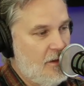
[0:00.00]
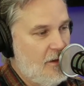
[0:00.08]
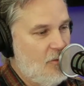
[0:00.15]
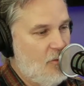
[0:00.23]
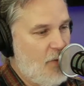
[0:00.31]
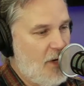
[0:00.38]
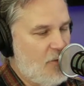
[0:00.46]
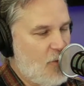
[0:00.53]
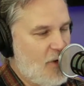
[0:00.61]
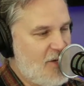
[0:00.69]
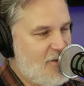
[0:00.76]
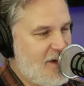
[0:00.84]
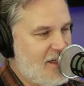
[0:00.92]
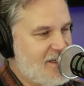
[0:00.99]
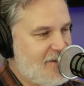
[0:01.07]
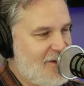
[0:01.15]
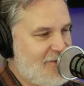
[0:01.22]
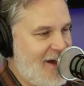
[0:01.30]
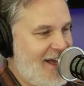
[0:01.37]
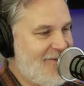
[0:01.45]
but when you got
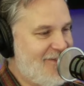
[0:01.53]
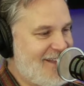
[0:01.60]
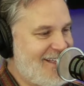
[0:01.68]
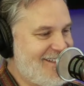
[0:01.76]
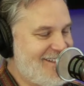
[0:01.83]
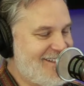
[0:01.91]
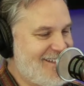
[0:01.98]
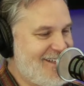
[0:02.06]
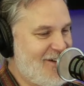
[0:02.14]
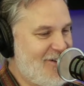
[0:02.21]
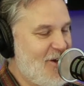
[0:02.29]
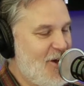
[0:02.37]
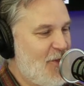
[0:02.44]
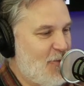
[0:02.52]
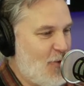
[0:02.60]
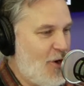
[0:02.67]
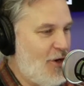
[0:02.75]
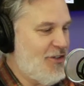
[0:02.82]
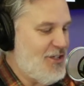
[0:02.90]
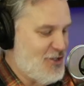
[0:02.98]
75 kids you know the
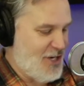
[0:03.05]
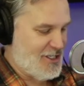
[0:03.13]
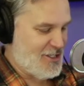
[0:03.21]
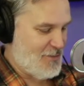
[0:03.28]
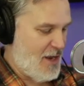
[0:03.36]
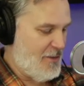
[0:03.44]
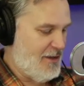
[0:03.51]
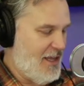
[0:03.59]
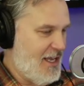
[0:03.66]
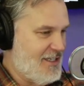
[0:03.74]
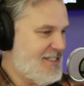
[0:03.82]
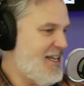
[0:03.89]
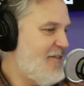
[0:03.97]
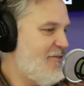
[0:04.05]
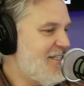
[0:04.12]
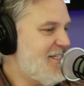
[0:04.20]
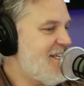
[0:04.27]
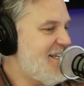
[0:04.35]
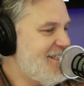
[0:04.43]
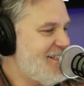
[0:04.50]
royalty checks are probably like
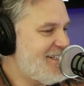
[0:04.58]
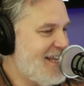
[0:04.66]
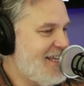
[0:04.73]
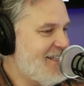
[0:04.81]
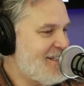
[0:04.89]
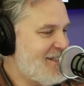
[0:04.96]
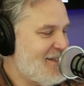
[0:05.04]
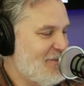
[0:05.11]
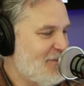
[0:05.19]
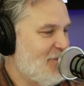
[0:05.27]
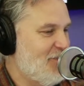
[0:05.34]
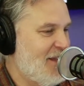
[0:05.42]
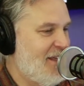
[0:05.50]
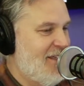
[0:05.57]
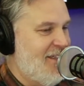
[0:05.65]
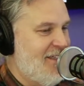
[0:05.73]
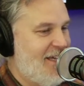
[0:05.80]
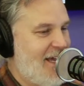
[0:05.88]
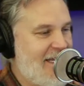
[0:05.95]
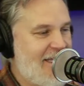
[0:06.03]
17 cents
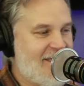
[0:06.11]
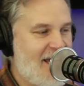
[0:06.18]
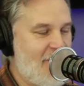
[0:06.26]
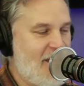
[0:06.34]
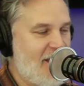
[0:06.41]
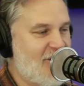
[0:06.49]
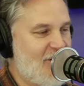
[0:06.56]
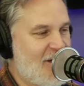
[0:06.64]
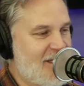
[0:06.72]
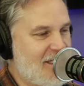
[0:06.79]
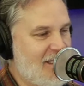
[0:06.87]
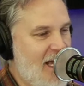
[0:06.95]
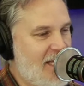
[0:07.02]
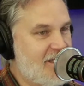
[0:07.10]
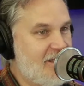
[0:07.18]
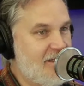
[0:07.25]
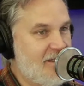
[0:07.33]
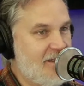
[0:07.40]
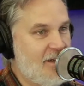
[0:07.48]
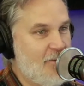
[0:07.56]
anytime that song is
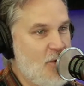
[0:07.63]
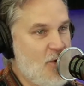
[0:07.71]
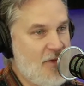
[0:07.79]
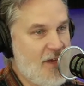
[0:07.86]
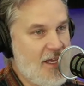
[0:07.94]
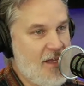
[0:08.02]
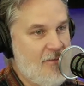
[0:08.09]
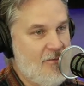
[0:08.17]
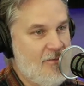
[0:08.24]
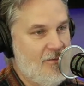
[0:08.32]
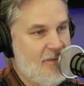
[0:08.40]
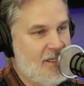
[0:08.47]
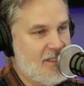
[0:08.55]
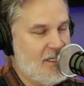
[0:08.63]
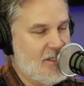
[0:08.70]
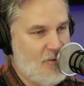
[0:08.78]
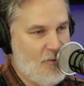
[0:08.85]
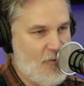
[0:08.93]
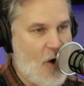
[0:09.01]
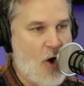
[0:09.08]
licensed in a movie, because that's
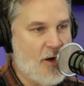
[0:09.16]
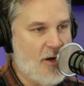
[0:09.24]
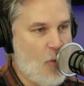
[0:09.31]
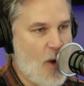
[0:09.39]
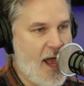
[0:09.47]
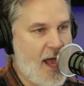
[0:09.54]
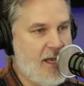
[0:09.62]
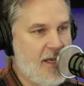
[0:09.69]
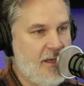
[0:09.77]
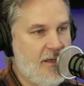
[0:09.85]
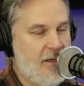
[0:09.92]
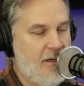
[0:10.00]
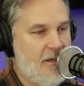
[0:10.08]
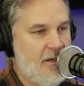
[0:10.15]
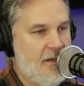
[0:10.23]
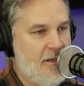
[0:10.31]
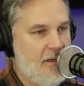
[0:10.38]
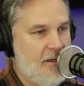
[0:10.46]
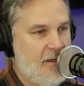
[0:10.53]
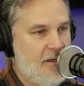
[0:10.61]
far and away
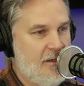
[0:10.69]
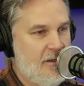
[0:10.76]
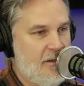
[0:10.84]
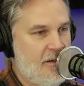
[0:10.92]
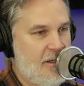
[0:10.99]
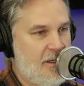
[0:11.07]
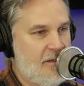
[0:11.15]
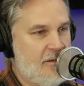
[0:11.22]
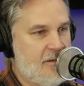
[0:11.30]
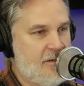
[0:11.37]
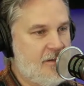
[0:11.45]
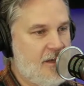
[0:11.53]
his uh,